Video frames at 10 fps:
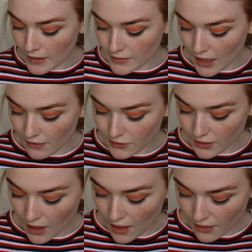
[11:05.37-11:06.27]
So after
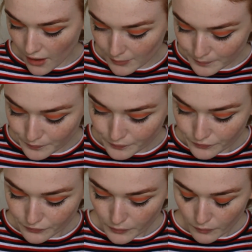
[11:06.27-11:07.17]
that then,
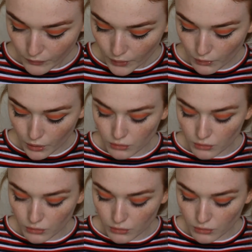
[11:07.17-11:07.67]
we're